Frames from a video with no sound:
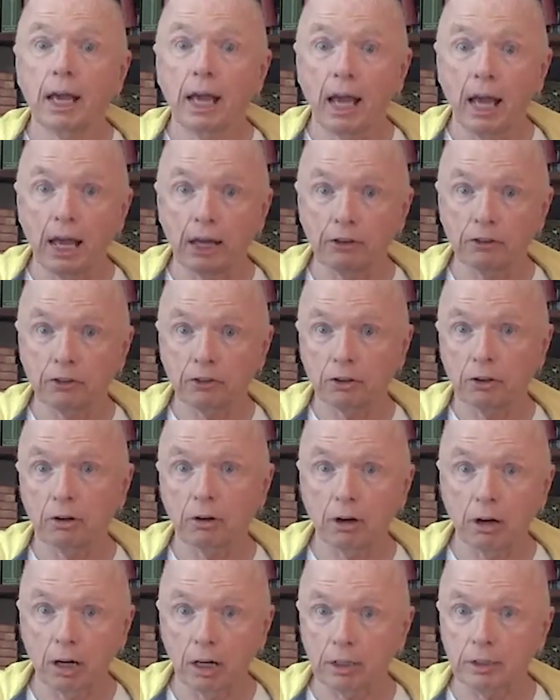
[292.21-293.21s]
and
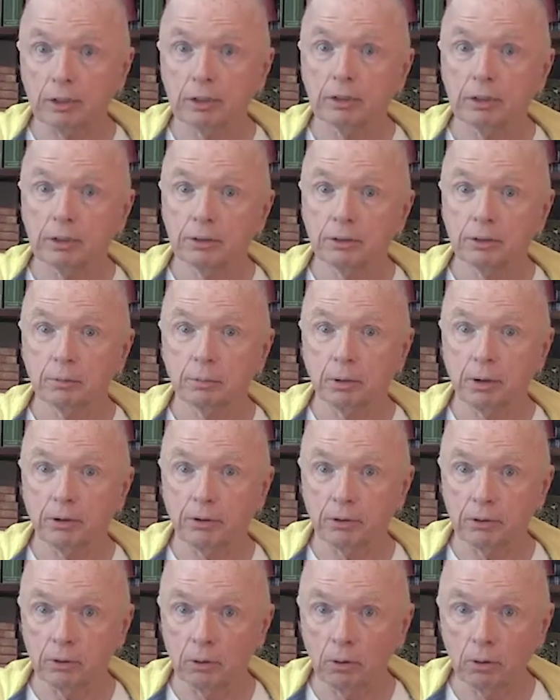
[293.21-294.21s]
talk to
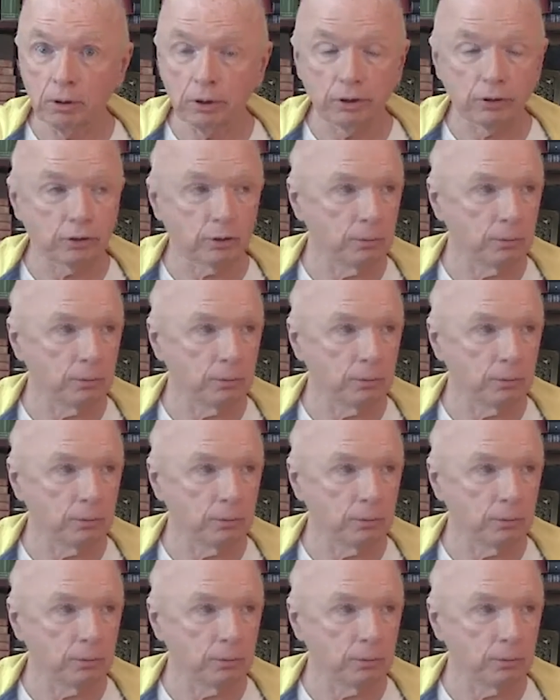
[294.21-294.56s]
Brother Lawrence